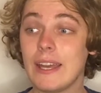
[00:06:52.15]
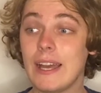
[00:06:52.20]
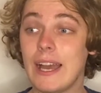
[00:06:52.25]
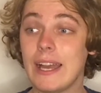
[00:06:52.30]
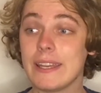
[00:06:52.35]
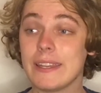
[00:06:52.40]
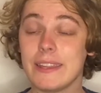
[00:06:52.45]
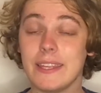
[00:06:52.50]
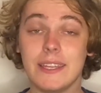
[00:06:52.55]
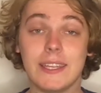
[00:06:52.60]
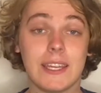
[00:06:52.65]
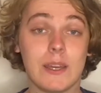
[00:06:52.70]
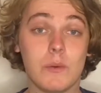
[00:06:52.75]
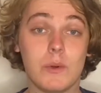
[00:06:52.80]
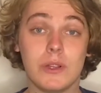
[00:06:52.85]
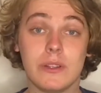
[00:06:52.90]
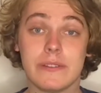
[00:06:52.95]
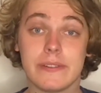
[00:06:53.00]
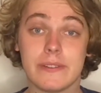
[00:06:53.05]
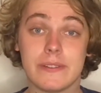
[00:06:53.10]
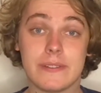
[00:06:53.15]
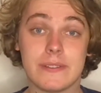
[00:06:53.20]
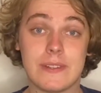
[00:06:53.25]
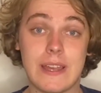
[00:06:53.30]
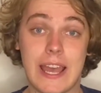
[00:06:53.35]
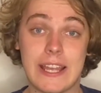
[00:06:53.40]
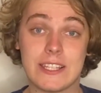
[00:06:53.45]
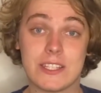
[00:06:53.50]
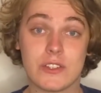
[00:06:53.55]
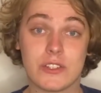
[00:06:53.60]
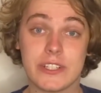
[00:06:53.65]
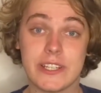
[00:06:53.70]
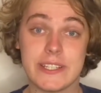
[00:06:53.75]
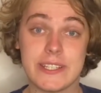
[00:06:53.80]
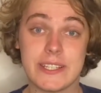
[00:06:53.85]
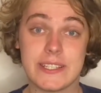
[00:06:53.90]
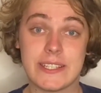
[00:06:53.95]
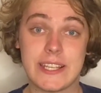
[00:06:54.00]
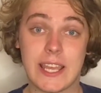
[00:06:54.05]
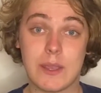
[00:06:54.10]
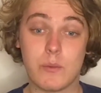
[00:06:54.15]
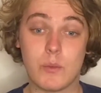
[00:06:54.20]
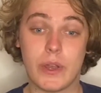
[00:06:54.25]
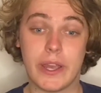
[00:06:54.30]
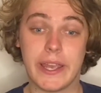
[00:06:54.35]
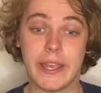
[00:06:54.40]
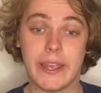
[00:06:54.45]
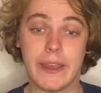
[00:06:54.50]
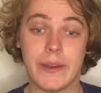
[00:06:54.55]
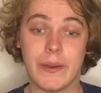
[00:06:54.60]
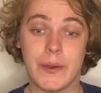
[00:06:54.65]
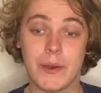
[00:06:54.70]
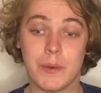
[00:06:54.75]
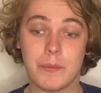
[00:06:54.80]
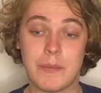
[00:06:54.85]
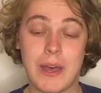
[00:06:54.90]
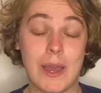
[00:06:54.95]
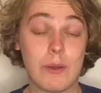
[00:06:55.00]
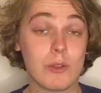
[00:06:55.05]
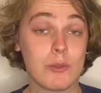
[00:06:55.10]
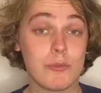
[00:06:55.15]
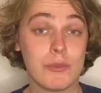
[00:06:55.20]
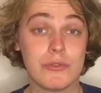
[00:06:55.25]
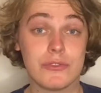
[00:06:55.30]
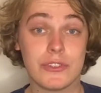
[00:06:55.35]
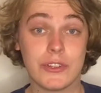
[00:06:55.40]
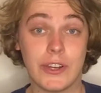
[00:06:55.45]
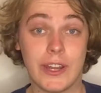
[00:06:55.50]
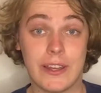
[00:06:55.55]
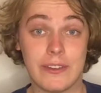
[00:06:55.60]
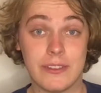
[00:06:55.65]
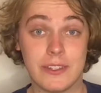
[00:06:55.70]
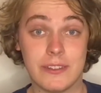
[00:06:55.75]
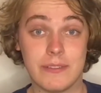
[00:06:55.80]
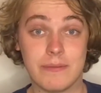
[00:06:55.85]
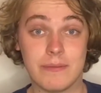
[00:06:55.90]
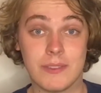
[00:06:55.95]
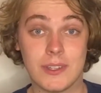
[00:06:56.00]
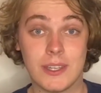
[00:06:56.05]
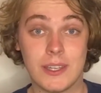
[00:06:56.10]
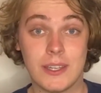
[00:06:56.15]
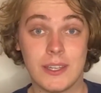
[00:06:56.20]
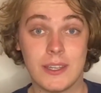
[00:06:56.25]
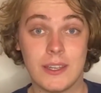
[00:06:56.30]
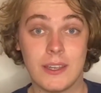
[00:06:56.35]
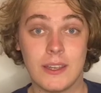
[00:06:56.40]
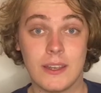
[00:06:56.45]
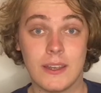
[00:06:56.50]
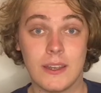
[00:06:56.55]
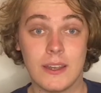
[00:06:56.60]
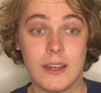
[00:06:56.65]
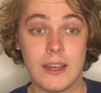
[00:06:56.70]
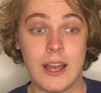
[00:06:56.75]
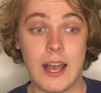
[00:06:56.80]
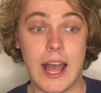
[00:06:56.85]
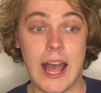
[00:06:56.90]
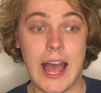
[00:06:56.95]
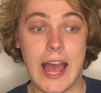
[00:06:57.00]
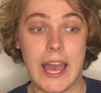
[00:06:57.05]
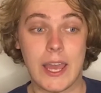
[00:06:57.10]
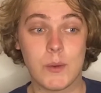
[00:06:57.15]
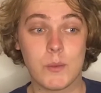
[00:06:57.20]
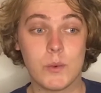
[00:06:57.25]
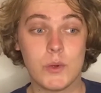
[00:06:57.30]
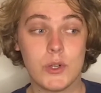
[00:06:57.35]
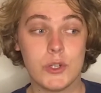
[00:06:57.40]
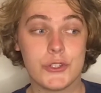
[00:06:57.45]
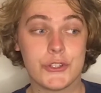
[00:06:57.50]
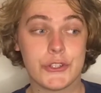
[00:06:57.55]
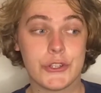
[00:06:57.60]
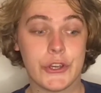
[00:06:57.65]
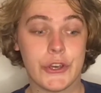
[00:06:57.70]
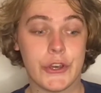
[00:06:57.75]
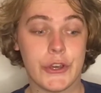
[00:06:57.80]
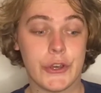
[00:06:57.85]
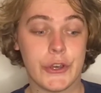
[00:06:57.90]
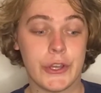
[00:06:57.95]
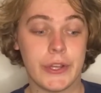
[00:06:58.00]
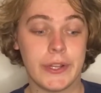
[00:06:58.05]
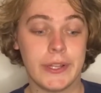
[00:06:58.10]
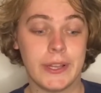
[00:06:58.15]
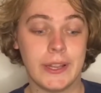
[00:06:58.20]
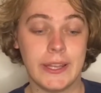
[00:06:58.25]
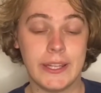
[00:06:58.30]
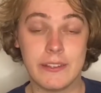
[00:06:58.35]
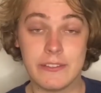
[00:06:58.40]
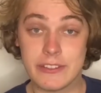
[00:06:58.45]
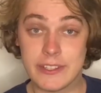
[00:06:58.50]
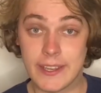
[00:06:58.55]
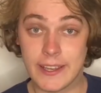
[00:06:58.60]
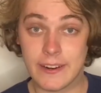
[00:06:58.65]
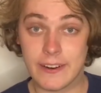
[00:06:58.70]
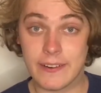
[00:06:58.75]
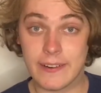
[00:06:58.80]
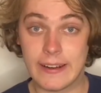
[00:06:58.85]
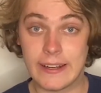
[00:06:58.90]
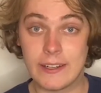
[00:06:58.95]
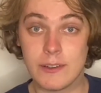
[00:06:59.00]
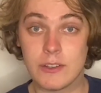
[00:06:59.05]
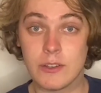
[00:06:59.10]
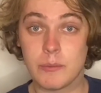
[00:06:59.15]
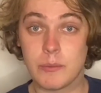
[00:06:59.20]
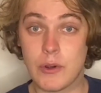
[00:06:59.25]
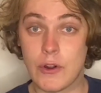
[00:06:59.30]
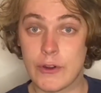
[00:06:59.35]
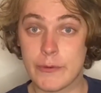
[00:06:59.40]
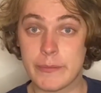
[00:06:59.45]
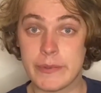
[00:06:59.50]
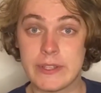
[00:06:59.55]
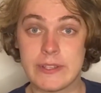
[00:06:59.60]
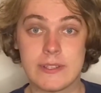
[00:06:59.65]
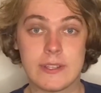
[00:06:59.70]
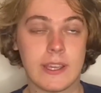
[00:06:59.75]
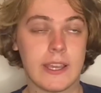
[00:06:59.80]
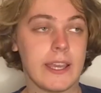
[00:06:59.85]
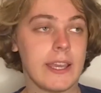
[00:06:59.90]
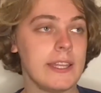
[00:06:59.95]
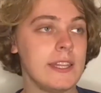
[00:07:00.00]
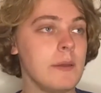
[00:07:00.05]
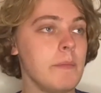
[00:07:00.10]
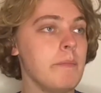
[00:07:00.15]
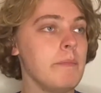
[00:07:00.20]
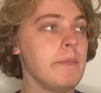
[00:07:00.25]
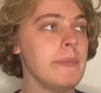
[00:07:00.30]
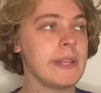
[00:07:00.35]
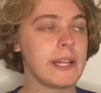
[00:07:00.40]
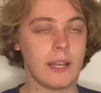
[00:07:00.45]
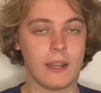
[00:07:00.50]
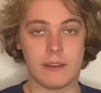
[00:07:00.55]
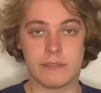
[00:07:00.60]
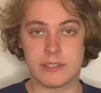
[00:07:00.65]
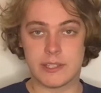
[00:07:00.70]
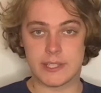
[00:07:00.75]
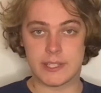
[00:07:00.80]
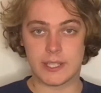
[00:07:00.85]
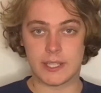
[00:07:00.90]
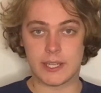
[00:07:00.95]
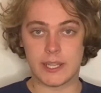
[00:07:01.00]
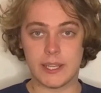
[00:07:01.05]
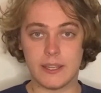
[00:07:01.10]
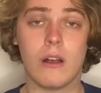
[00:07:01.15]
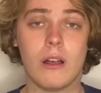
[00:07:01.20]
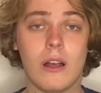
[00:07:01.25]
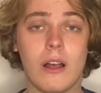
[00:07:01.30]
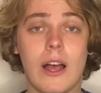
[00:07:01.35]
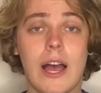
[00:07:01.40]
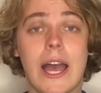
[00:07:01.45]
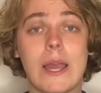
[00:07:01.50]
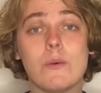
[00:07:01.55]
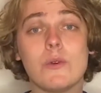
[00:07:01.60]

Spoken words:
I think I will answer this the same way. I will move to London. I would live there in an apartment in the middle of the city. I